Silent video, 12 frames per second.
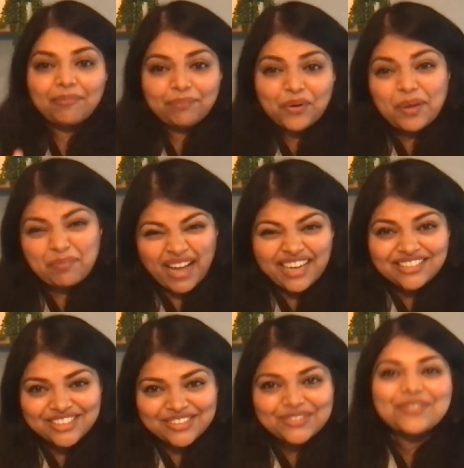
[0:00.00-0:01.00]
going back
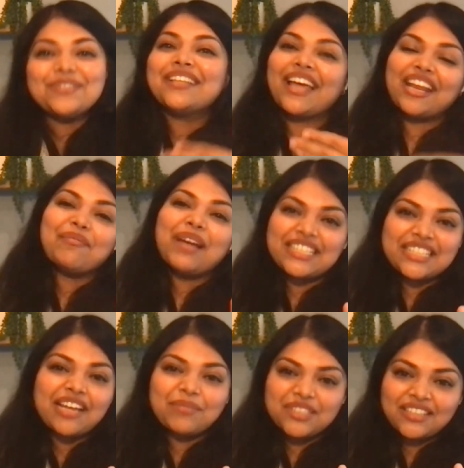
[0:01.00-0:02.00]
to school, getting my
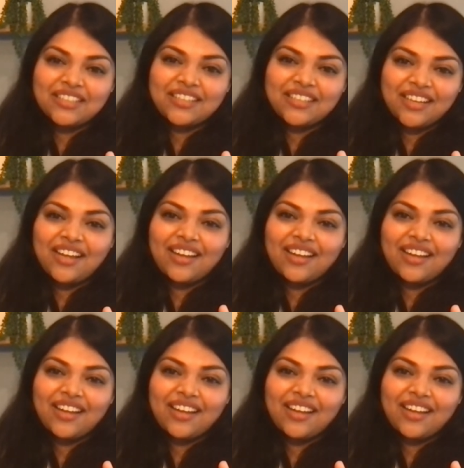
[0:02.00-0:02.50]
DMD,